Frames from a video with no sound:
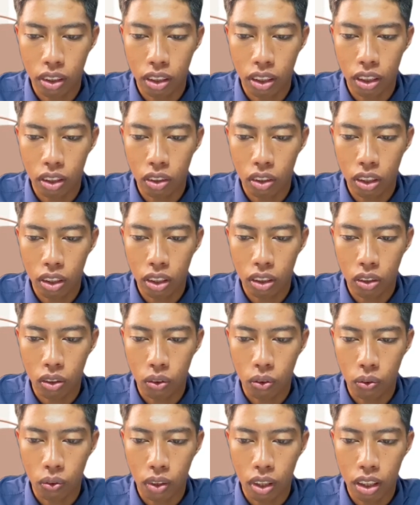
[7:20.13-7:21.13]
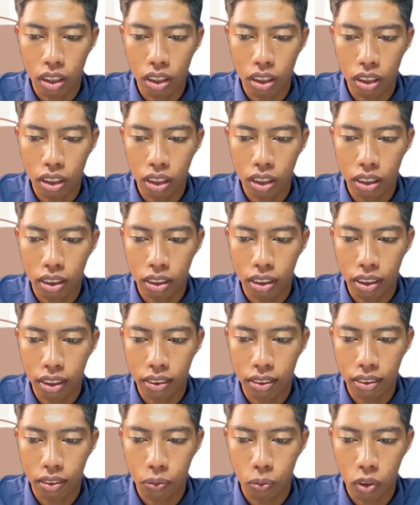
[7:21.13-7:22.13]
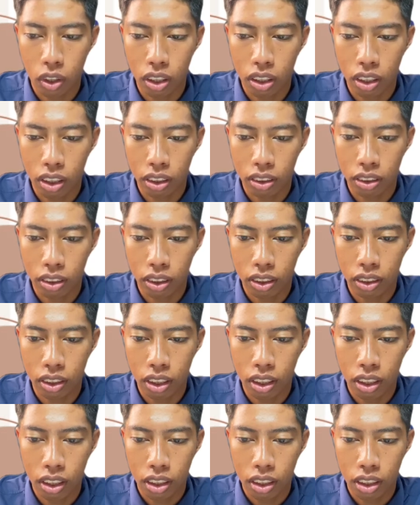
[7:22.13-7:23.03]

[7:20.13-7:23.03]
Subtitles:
technology to further increase production